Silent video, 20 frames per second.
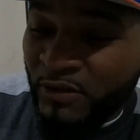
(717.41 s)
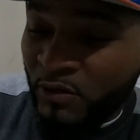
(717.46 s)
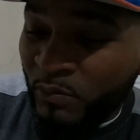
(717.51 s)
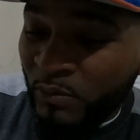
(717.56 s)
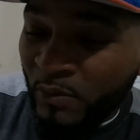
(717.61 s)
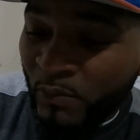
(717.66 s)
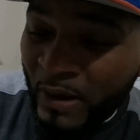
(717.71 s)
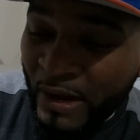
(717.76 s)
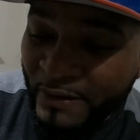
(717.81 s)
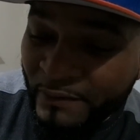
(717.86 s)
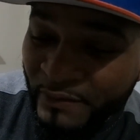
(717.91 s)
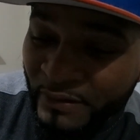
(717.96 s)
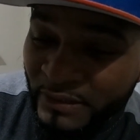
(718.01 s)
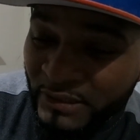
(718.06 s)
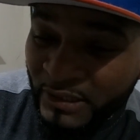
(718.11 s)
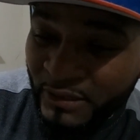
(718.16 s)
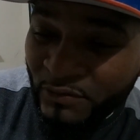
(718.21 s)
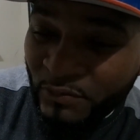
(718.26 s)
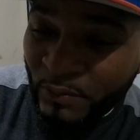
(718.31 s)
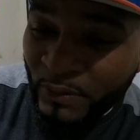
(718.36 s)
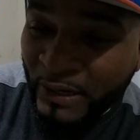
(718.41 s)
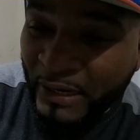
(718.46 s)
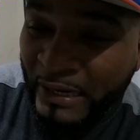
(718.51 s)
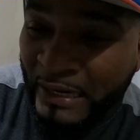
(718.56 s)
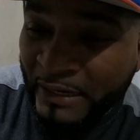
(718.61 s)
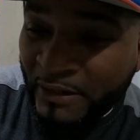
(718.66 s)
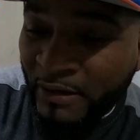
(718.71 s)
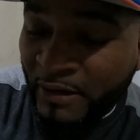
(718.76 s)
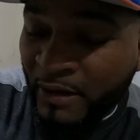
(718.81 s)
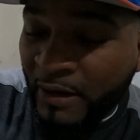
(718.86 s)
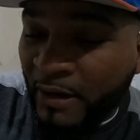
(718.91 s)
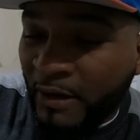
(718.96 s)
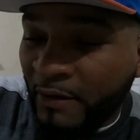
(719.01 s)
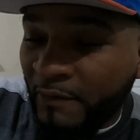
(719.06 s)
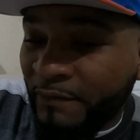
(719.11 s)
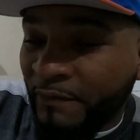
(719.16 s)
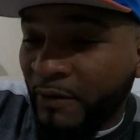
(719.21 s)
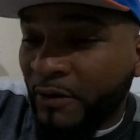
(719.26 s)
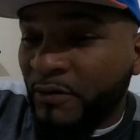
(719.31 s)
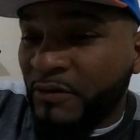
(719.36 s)
So what wifey just read, the
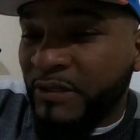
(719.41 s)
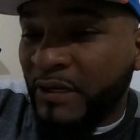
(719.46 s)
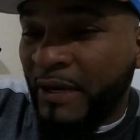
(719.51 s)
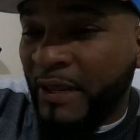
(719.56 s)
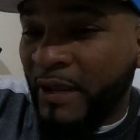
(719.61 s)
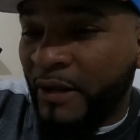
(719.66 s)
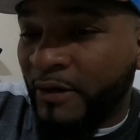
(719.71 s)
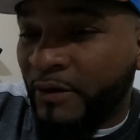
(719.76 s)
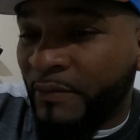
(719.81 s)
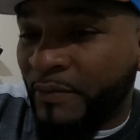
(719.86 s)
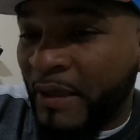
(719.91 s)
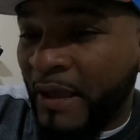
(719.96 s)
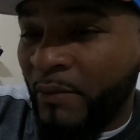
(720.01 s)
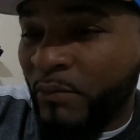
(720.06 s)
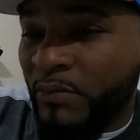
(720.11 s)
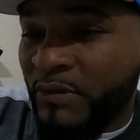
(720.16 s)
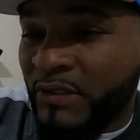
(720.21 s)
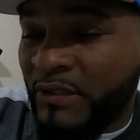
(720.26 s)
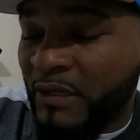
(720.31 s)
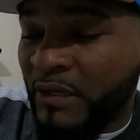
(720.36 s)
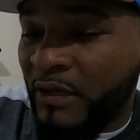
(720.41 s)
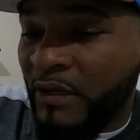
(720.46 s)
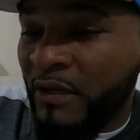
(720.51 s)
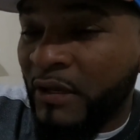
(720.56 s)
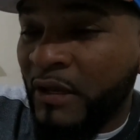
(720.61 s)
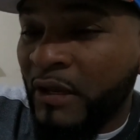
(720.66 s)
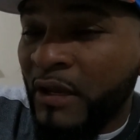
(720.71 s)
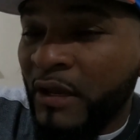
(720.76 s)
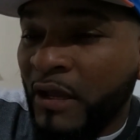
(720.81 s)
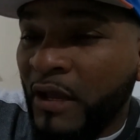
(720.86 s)
uh, first letter, that was the